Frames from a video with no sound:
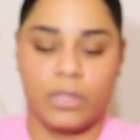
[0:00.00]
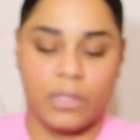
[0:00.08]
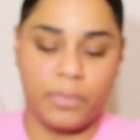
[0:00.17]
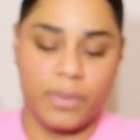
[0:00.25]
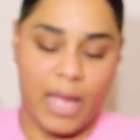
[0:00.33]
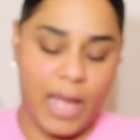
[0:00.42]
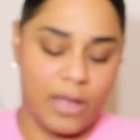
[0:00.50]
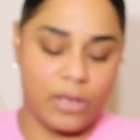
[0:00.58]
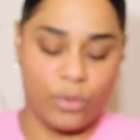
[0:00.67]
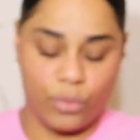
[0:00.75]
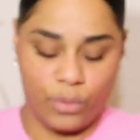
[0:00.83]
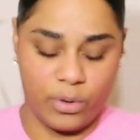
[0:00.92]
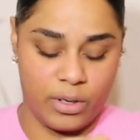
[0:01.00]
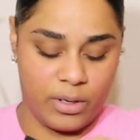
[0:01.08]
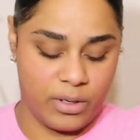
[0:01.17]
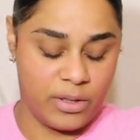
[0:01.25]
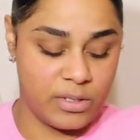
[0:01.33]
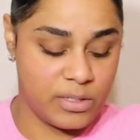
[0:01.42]
The black or
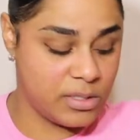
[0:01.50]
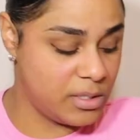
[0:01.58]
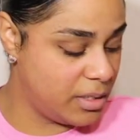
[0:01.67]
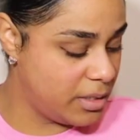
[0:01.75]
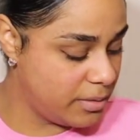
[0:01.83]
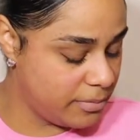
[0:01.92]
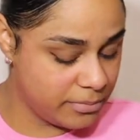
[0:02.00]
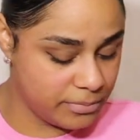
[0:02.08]
the soot,